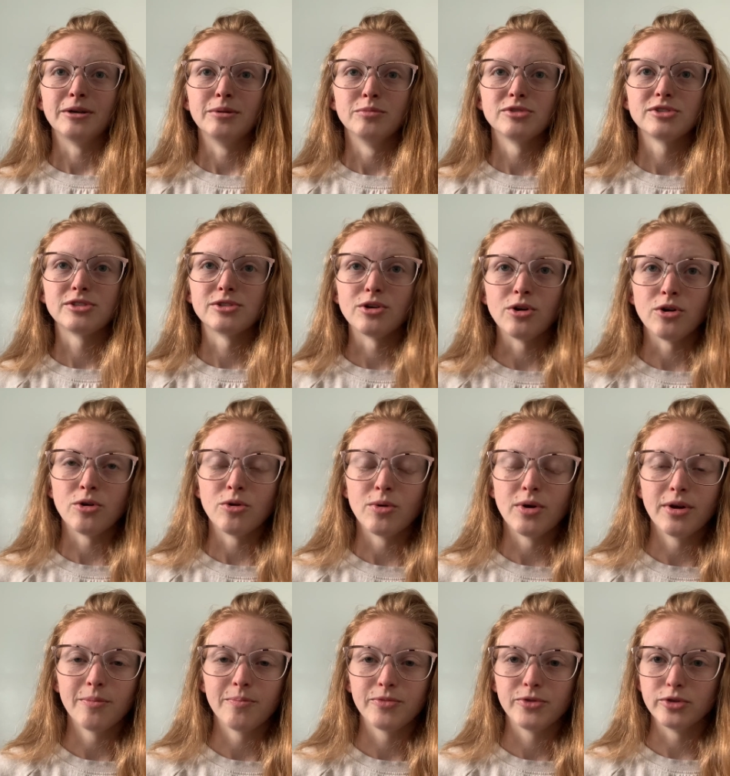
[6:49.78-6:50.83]
So
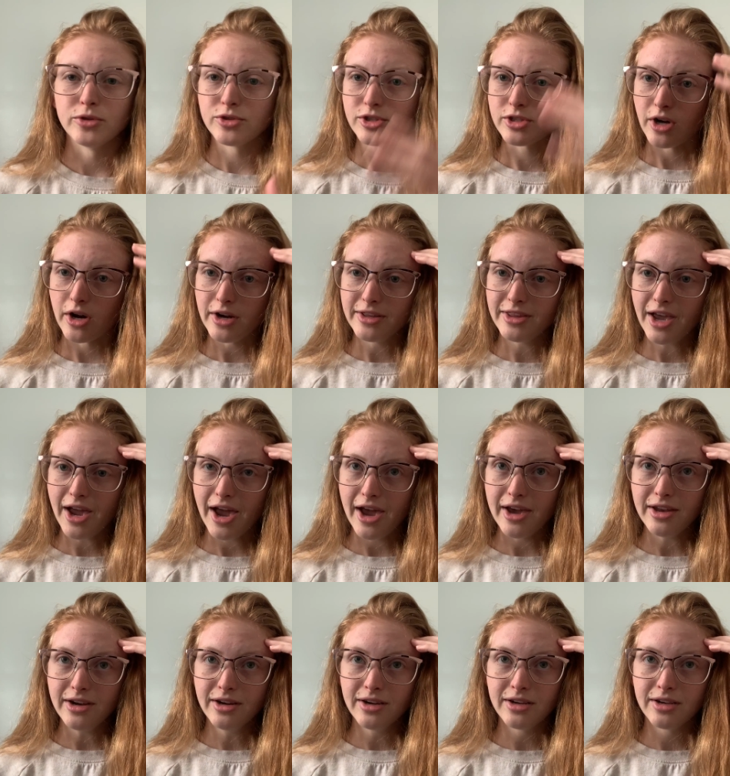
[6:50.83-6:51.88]
you'll start in the
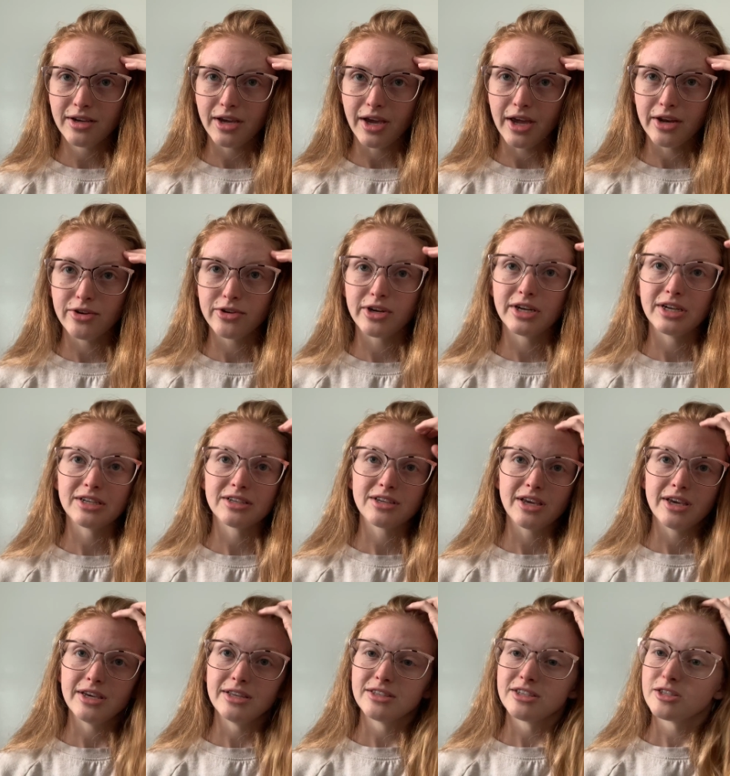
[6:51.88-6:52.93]
head, and you're going to
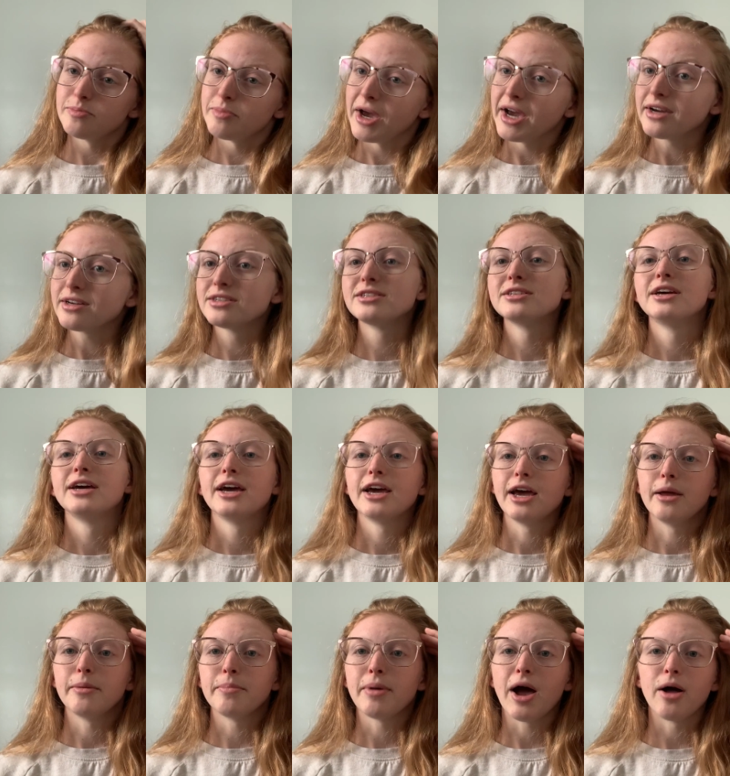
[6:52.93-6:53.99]
inspect
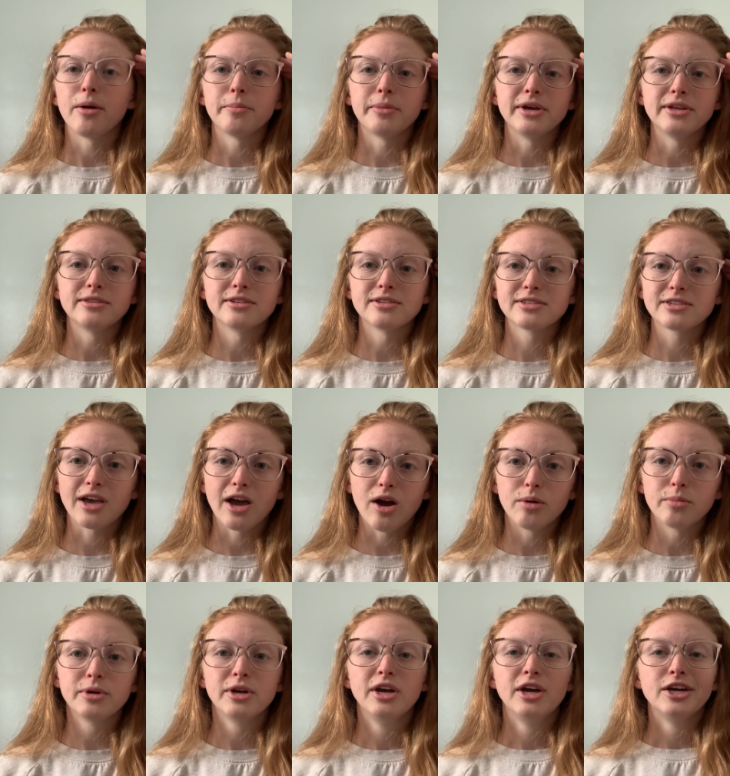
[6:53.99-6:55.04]
and palpate the
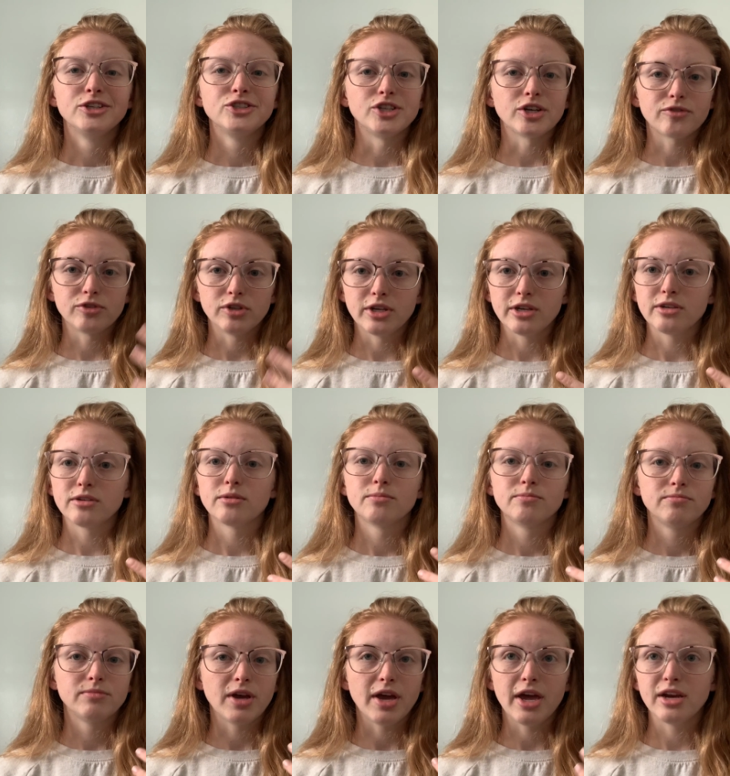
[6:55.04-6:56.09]
scalp, check for like
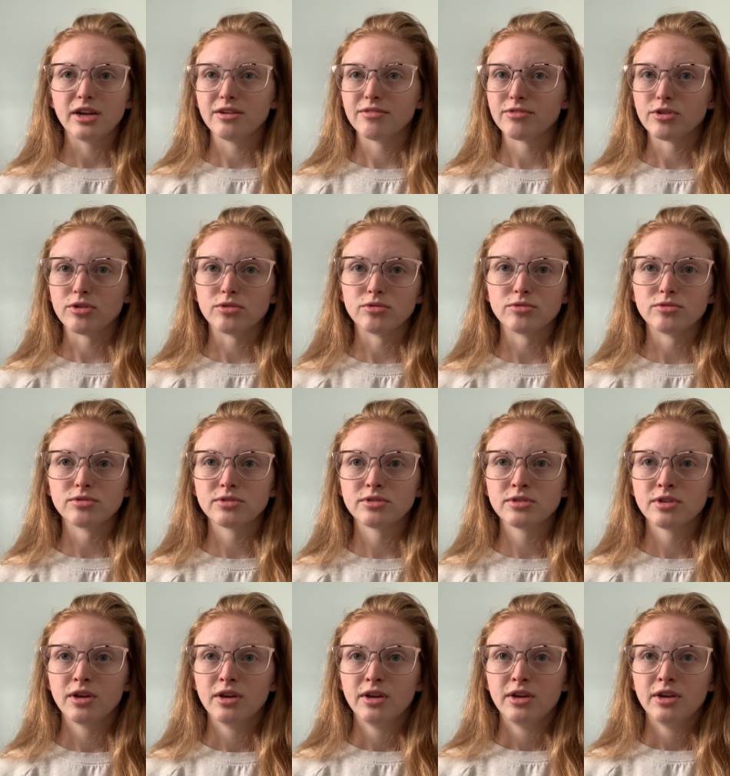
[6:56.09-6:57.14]
any of those
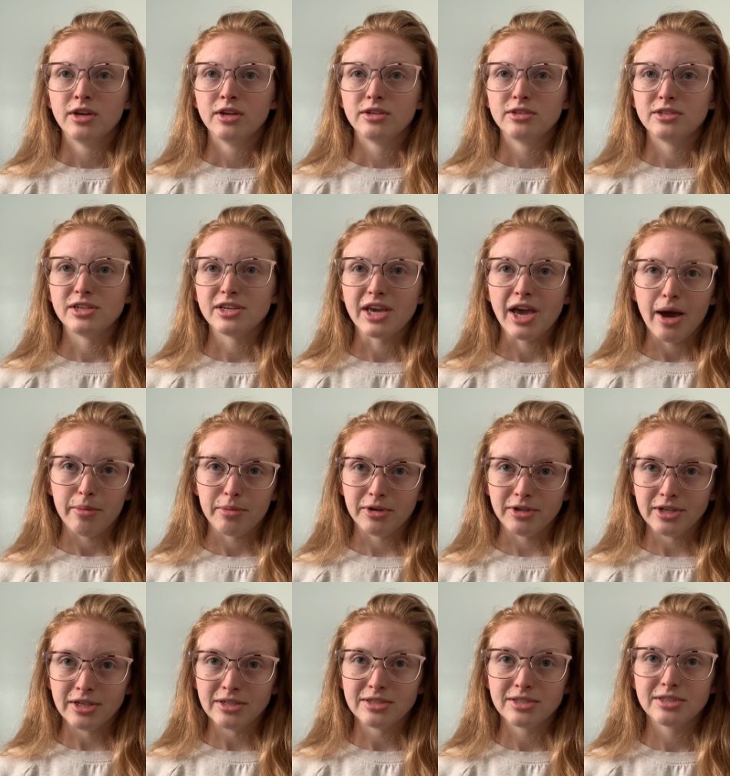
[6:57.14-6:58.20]

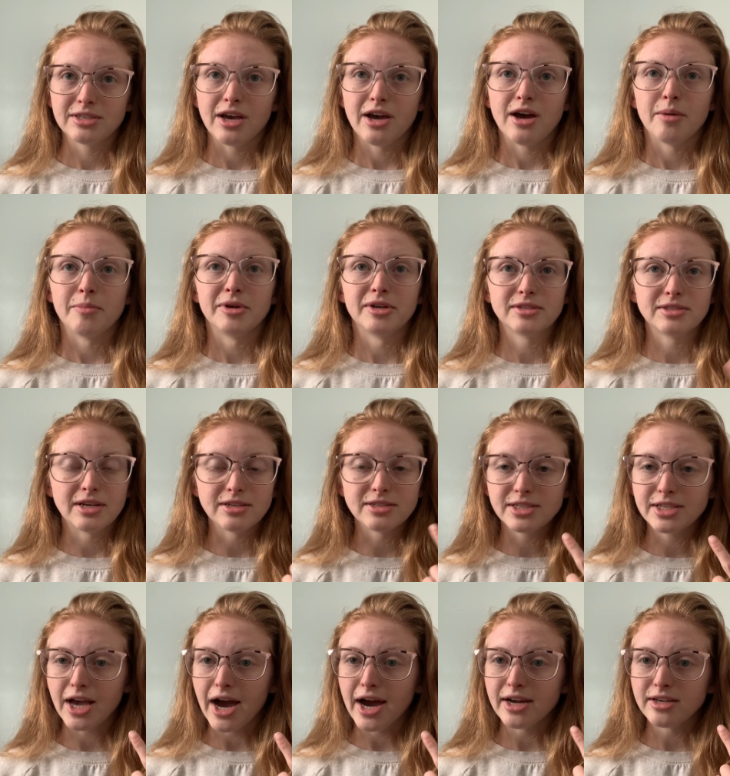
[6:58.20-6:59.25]
decapitalis. Assess
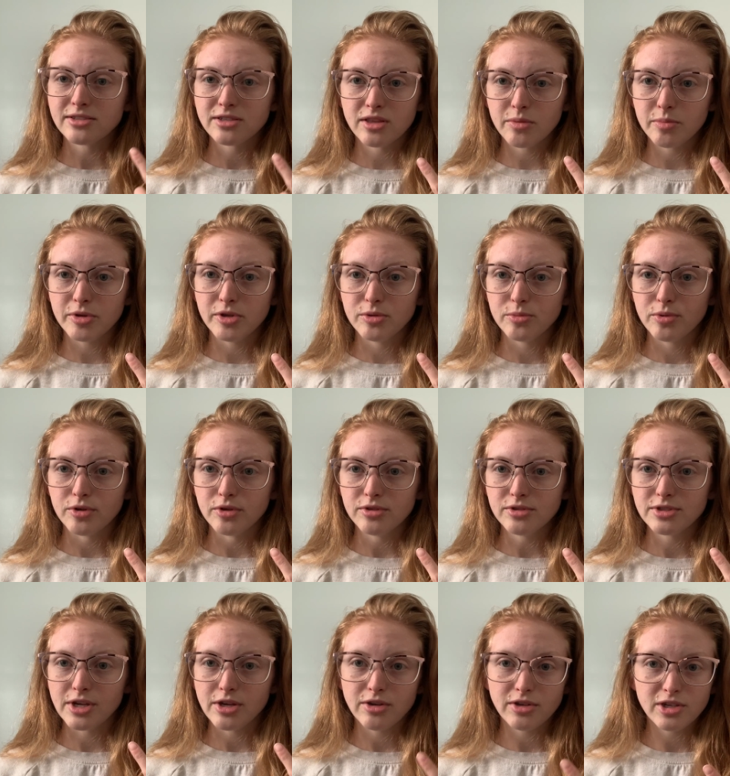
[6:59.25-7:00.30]
the eyes and the
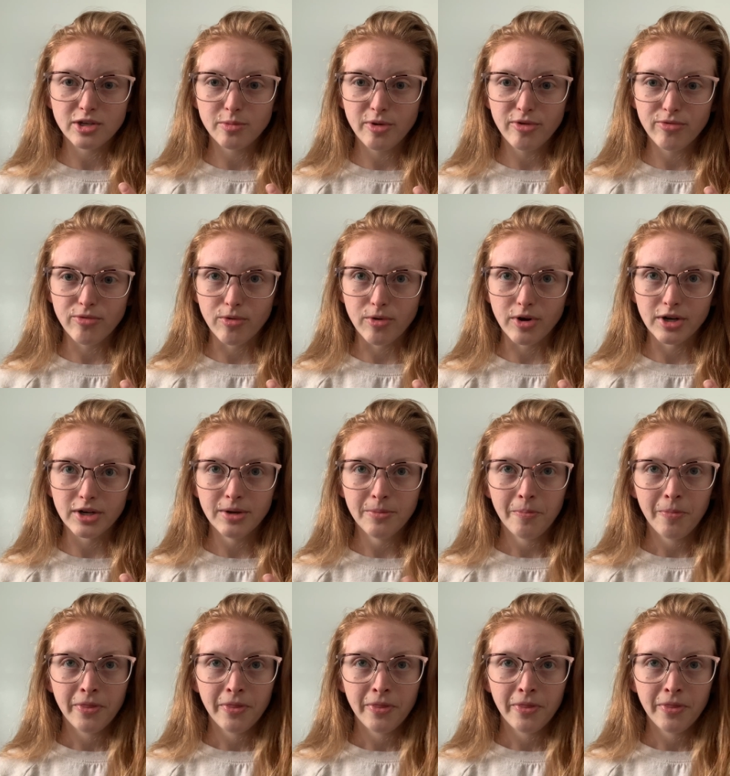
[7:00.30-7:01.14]
pupils like you did before.